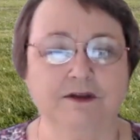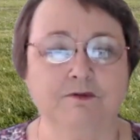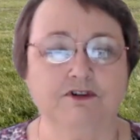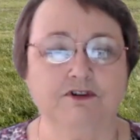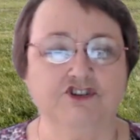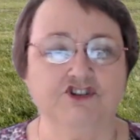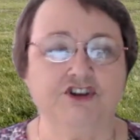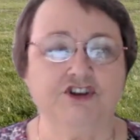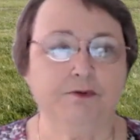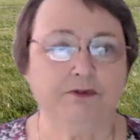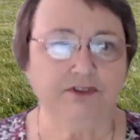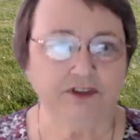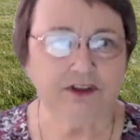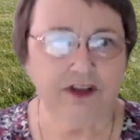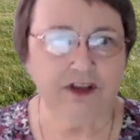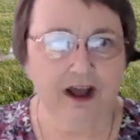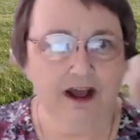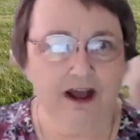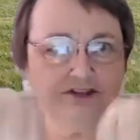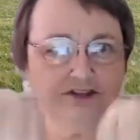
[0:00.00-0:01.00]
when she was
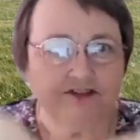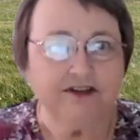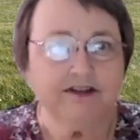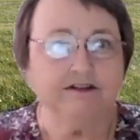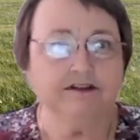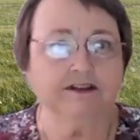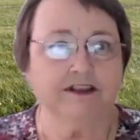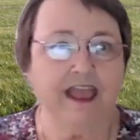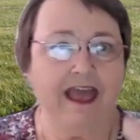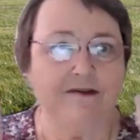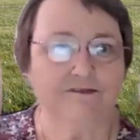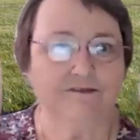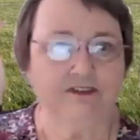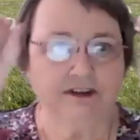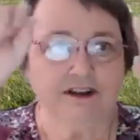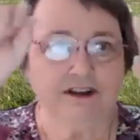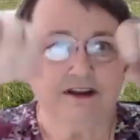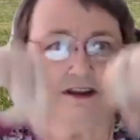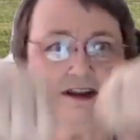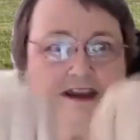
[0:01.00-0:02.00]
constantly having to
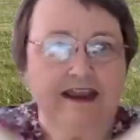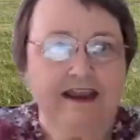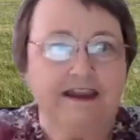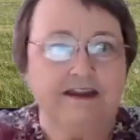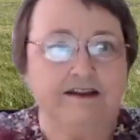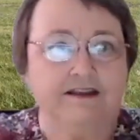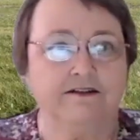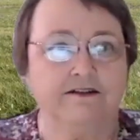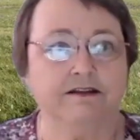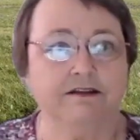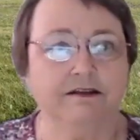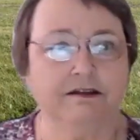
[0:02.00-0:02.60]
knead it.